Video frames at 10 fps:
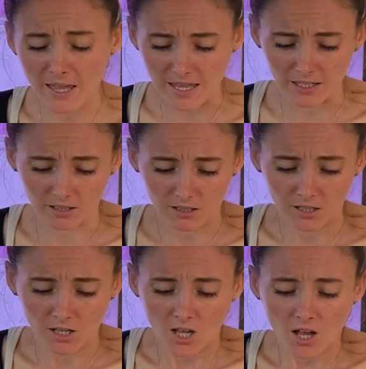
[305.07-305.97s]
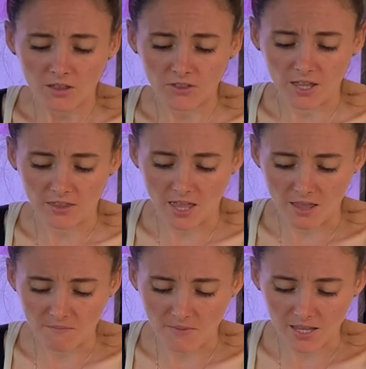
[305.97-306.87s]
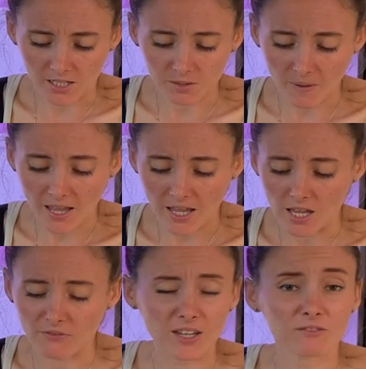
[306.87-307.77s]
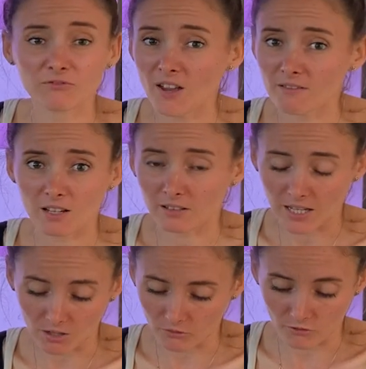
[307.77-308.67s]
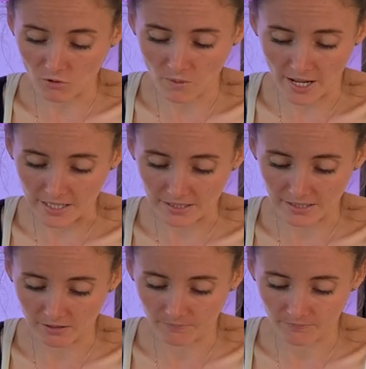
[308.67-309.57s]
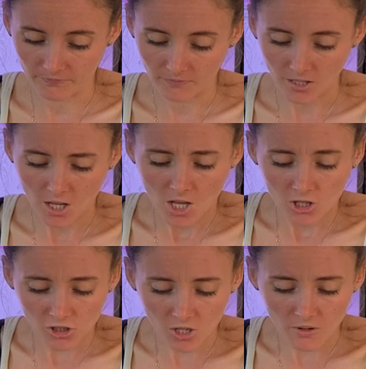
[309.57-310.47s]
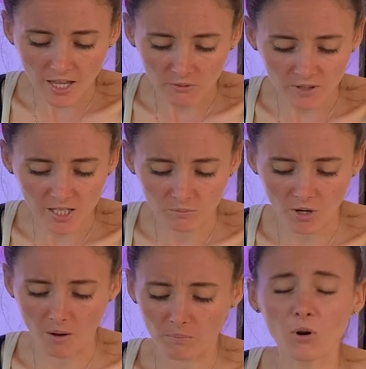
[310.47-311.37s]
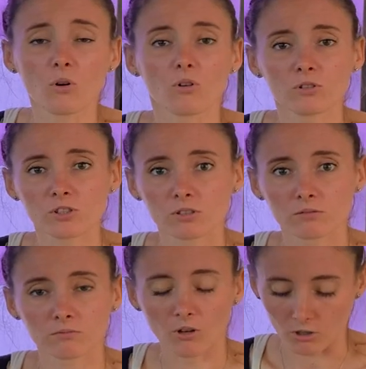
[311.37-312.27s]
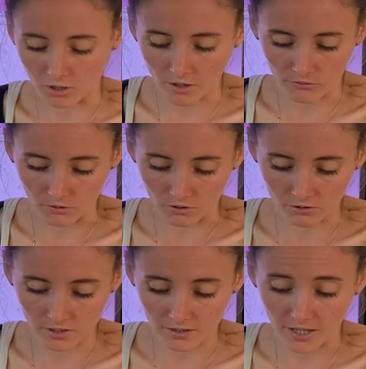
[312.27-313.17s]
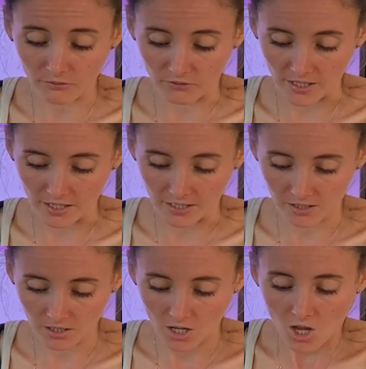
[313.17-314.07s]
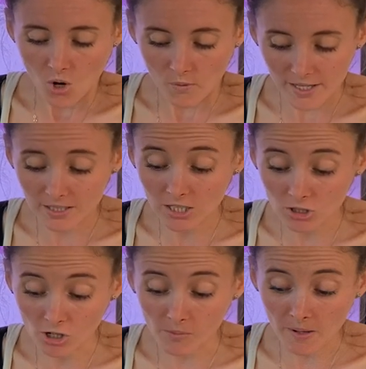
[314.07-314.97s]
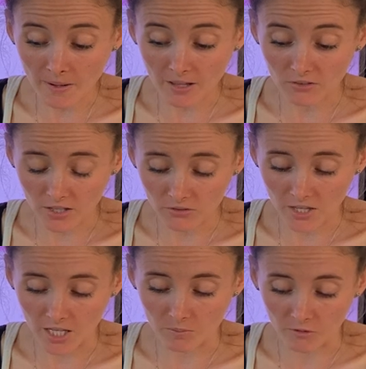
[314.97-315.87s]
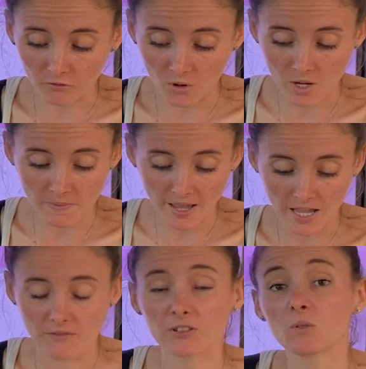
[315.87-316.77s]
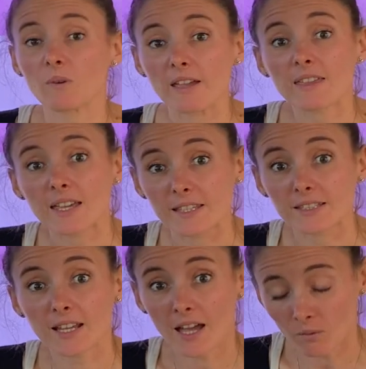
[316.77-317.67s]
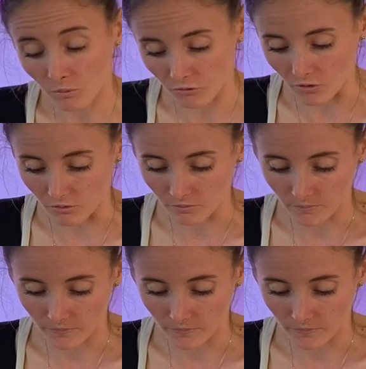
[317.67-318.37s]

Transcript: big that they make us behave in very unhelpful ways. So if we can put a pause on our thoughts and feelings, we can stop that and think before we behave in a way that isn't helpful.